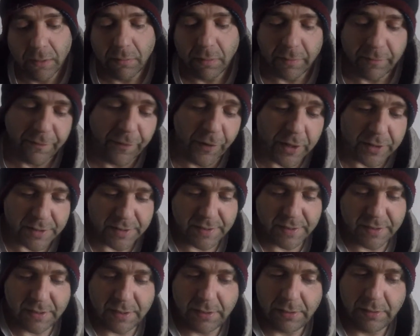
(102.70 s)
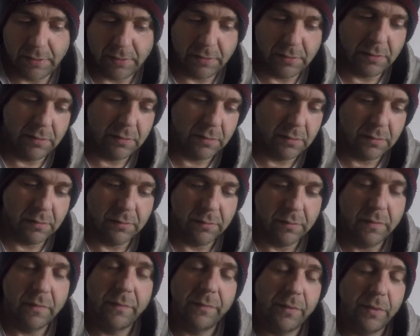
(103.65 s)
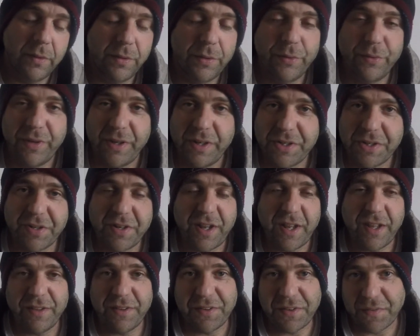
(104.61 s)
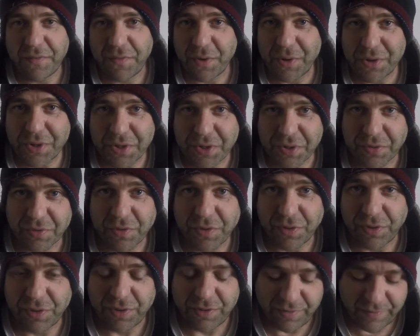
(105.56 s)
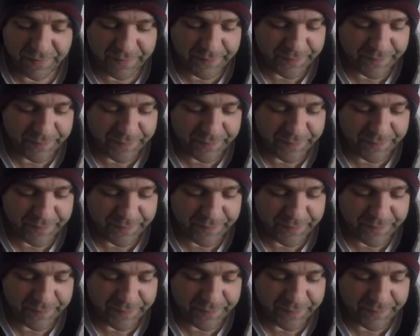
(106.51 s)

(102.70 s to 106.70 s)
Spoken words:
But first, I'm going to read your daily devotional to you.